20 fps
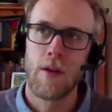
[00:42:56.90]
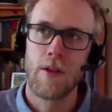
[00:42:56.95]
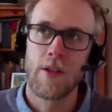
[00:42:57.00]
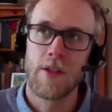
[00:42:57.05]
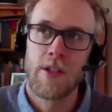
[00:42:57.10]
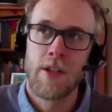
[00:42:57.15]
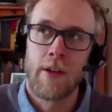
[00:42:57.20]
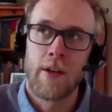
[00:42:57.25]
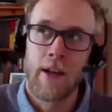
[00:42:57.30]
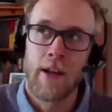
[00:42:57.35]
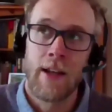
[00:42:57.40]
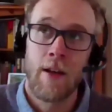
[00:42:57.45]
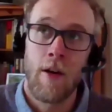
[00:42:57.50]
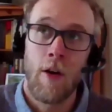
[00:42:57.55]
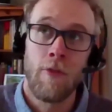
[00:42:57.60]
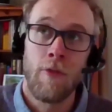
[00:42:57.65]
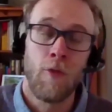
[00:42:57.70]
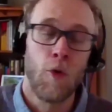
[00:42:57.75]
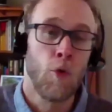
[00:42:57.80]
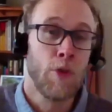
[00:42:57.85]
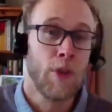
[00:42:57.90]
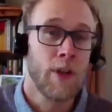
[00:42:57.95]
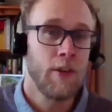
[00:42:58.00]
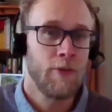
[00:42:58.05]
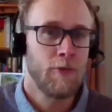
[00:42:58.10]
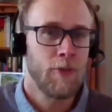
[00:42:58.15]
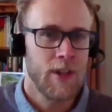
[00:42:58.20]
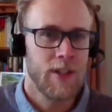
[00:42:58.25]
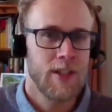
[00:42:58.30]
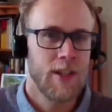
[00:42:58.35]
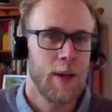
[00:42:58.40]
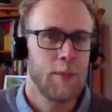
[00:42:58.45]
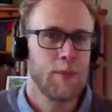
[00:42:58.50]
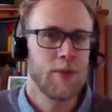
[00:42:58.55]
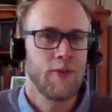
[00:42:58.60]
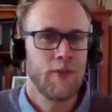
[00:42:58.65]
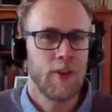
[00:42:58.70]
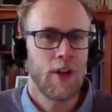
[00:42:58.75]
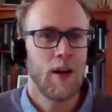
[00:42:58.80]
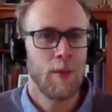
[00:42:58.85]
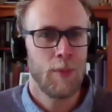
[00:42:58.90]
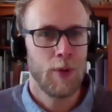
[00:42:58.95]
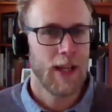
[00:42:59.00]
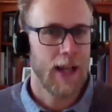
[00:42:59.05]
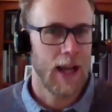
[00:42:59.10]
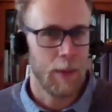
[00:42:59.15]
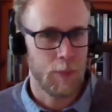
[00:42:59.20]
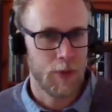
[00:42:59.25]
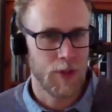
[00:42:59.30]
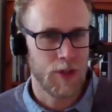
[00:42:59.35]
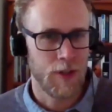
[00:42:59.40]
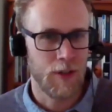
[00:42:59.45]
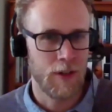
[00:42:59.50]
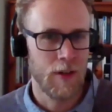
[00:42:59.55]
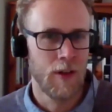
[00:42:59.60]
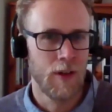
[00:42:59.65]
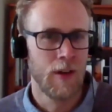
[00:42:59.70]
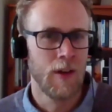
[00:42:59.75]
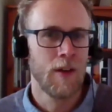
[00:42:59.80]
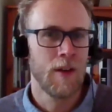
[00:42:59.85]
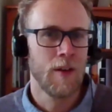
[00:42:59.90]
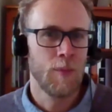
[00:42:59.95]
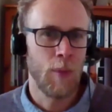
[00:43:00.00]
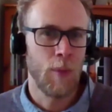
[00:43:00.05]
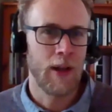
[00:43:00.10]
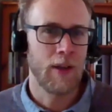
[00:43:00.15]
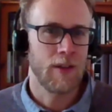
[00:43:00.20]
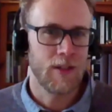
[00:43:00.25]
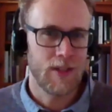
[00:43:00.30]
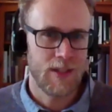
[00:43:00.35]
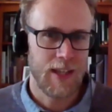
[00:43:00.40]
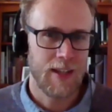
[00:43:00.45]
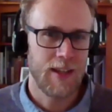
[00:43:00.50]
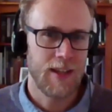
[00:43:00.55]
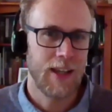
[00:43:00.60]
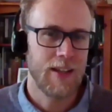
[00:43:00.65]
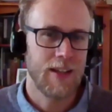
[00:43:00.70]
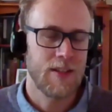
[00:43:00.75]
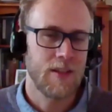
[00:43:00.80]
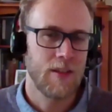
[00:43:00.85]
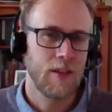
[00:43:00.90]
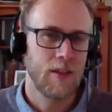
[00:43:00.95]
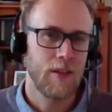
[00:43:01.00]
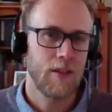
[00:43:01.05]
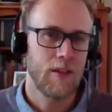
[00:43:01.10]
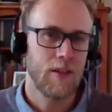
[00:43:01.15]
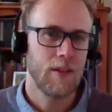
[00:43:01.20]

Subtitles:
Certainly, of all the different types of carbon capture, my understanding is that